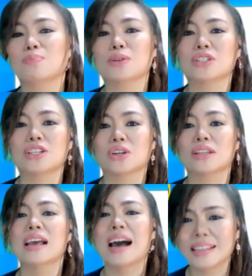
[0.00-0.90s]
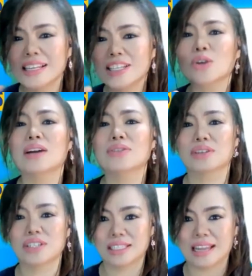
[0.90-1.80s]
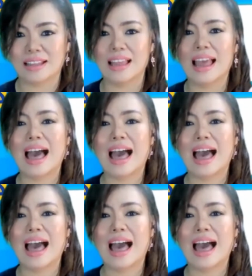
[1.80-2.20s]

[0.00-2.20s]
position, at least you understand.